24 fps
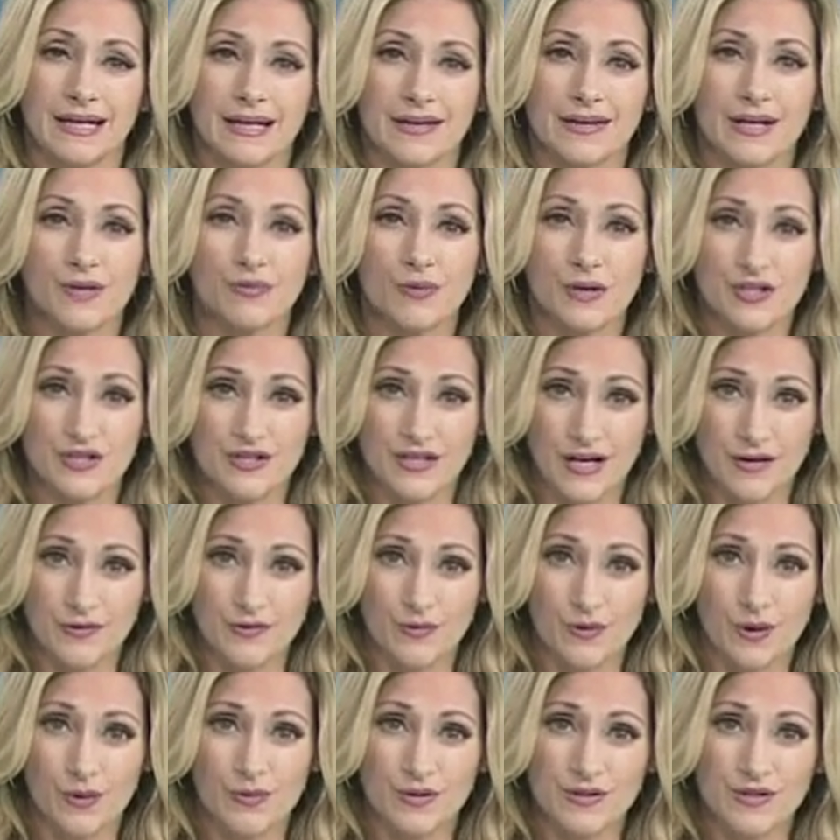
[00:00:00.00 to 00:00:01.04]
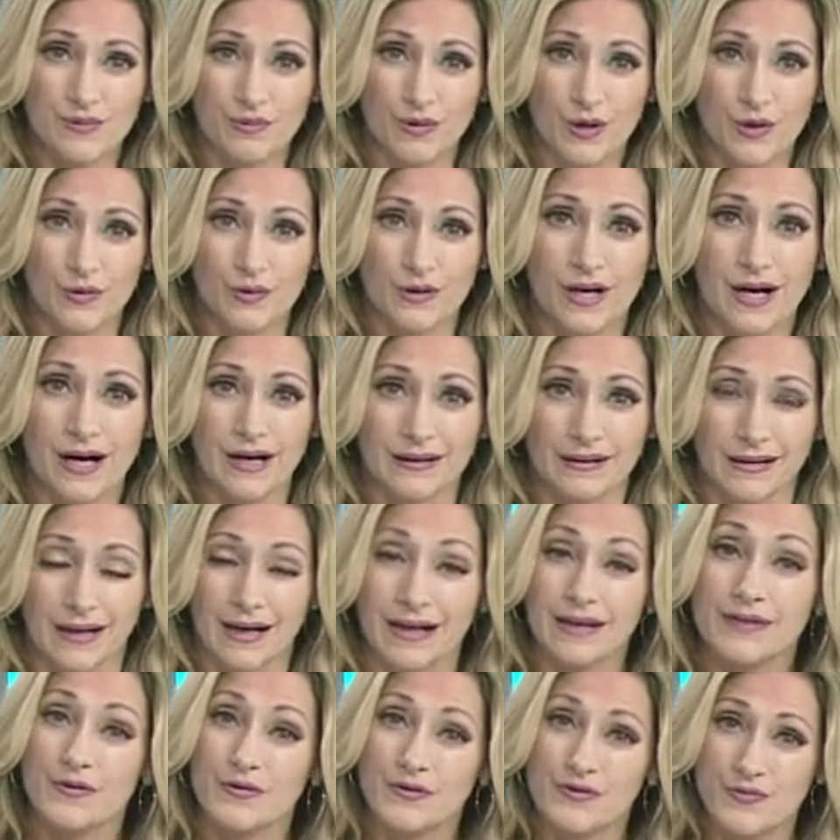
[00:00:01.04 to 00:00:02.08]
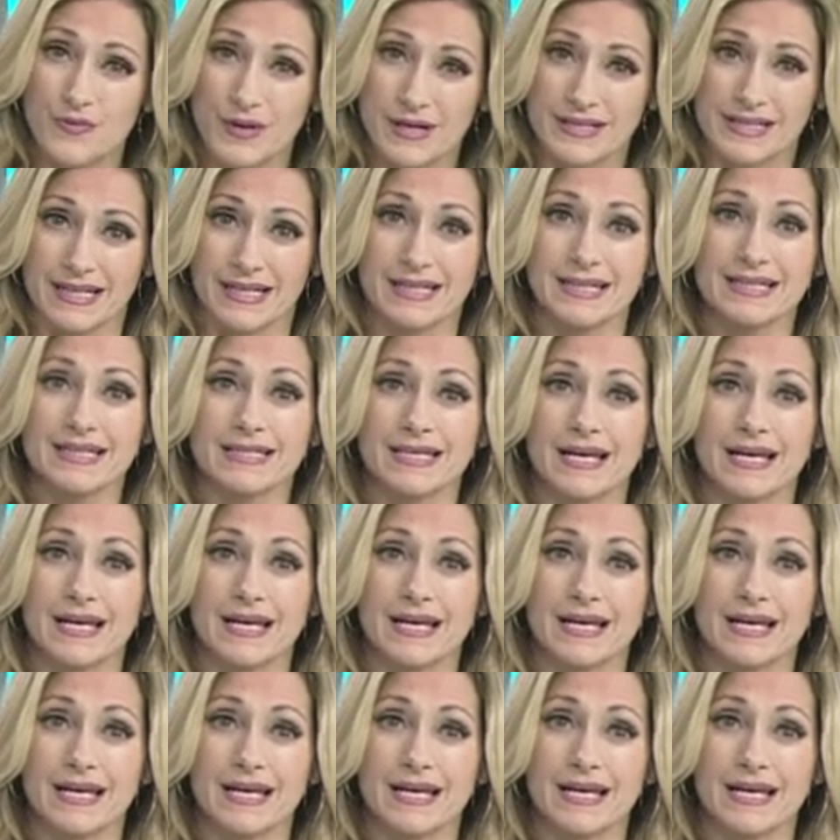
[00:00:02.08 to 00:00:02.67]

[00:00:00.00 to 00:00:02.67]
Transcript: They reached out to our whistleblower hotline, those residents,